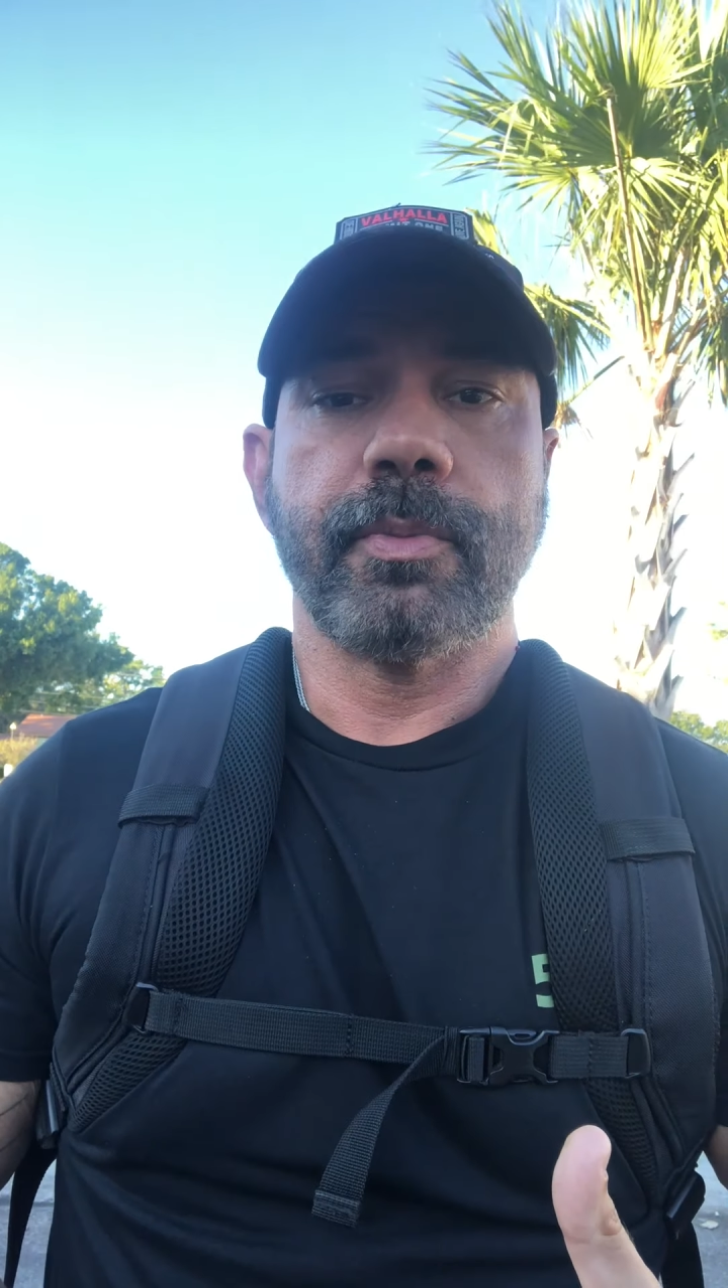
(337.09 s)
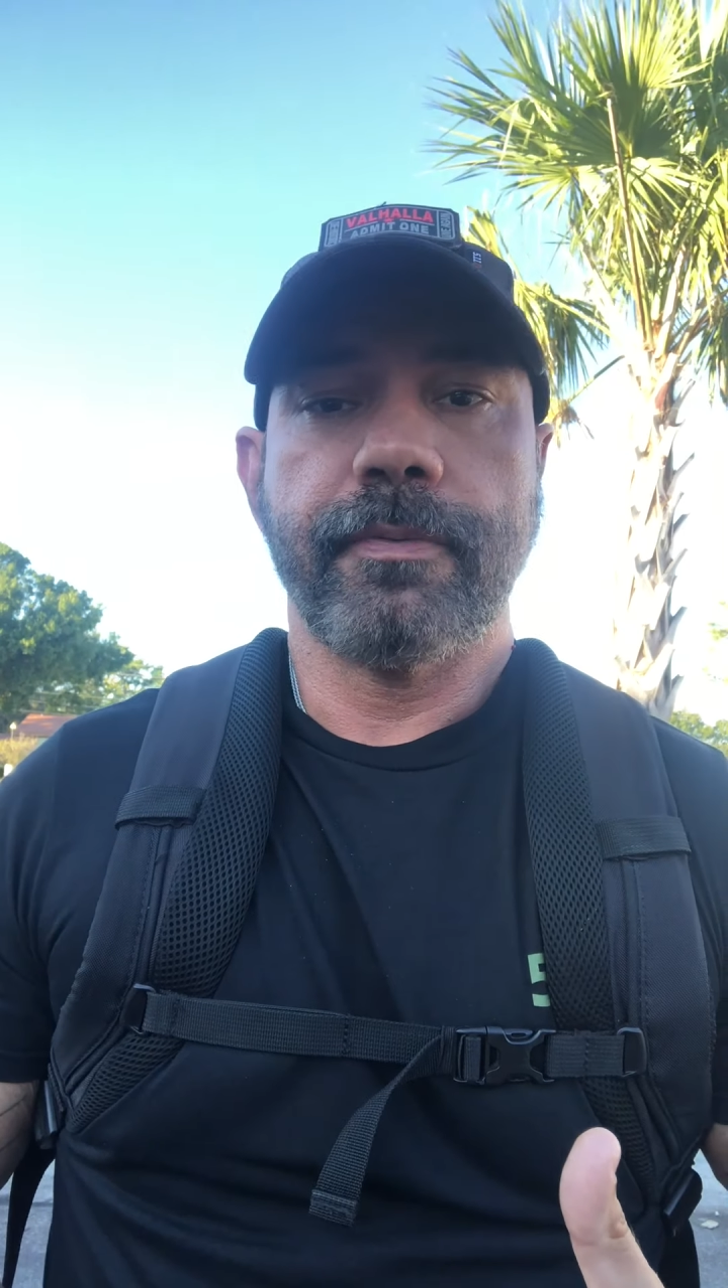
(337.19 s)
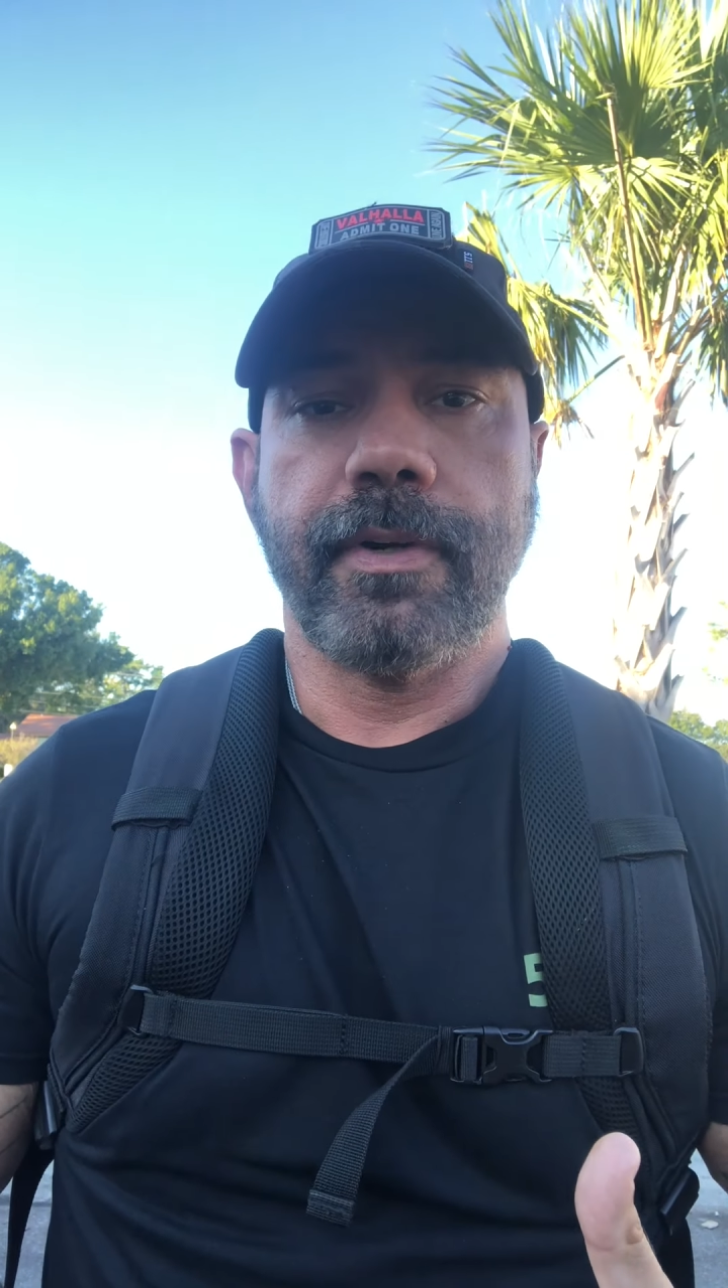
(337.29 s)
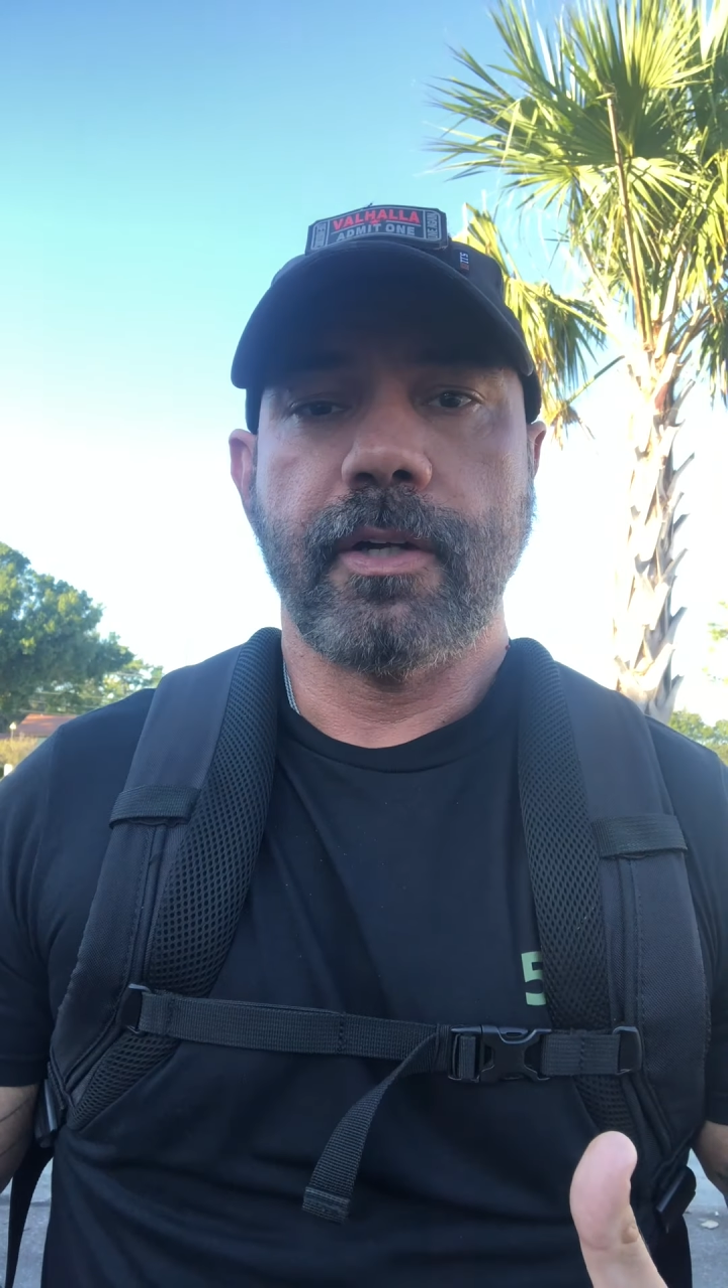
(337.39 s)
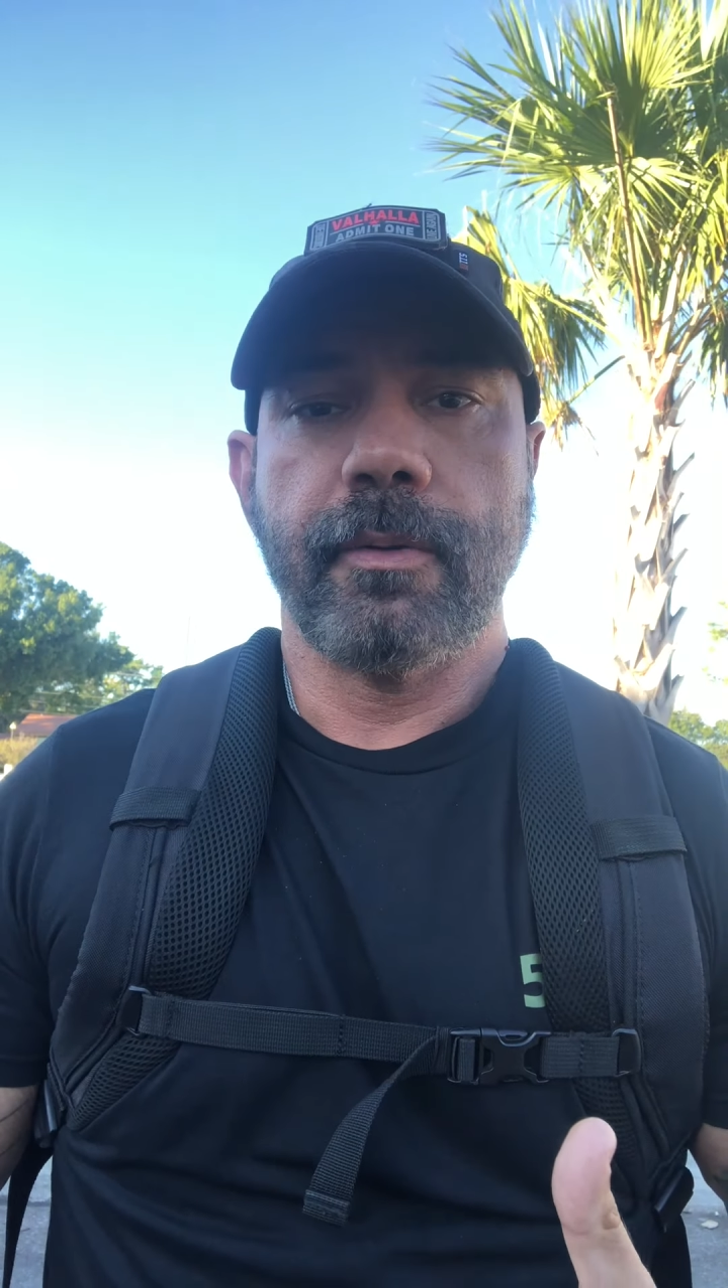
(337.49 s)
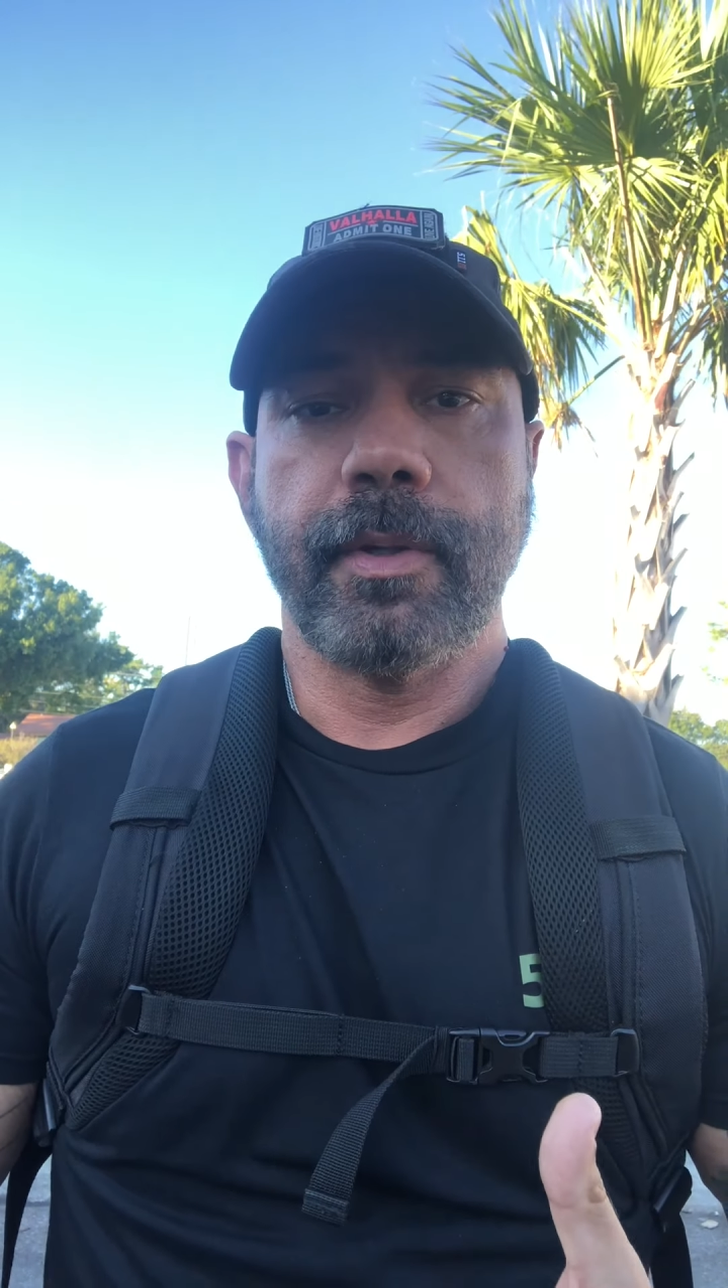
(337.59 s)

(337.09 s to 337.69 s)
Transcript: with a firearm,